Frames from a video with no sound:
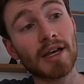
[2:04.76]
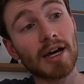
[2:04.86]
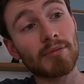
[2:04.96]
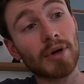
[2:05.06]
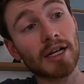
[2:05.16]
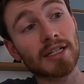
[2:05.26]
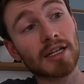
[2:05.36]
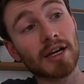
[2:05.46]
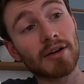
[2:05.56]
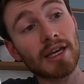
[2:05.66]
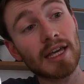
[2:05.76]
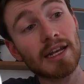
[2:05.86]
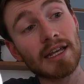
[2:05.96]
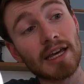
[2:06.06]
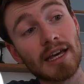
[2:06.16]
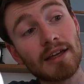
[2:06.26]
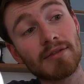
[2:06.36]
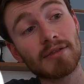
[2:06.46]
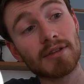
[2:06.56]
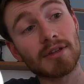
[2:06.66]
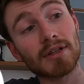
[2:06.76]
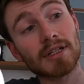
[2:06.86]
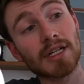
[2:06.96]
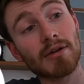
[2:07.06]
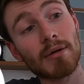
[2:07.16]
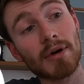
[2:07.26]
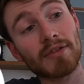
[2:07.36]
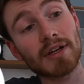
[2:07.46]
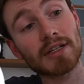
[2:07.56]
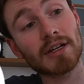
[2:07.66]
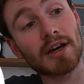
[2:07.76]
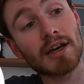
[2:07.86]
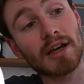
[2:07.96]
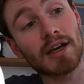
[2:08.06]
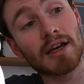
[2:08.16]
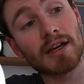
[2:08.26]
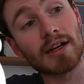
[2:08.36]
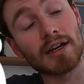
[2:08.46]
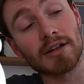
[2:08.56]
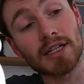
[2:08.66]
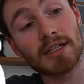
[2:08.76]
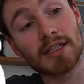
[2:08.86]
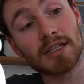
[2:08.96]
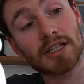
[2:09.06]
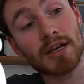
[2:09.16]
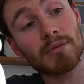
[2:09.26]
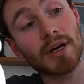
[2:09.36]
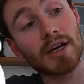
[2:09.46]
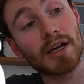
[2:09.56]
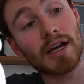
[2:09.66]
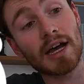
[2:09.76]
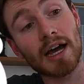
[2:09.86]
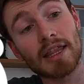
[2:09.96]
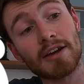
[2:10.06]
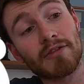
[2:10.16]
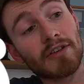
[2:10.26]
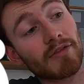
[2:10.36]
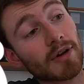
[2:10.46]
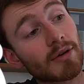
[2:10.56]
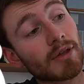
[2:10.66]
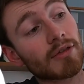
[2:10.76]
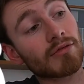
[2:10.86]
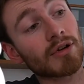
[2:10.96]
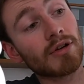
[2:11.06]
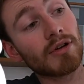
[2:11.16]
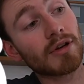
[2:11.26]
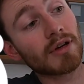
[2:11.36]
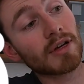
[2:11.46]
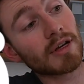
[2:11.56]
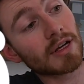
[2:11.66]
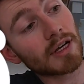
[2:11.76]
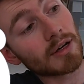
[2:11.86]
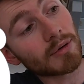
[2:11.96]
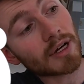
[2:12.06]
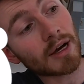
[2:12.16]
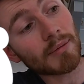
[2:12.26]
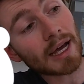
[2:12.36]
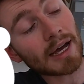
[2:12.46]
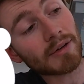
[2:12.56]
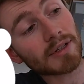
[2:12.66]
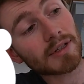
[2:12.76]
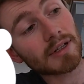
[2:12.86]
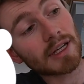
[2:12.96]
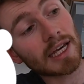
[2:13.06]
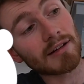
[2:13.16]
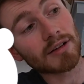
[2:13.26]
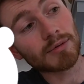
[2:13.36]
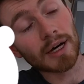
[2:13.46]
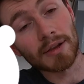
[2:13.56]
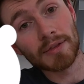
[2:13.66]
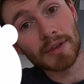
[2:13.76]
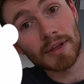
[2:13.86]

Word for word: And blood can go in here. You can see where my finger's going. It goes into this chamber. And then if we follow it through, it will come out here as well.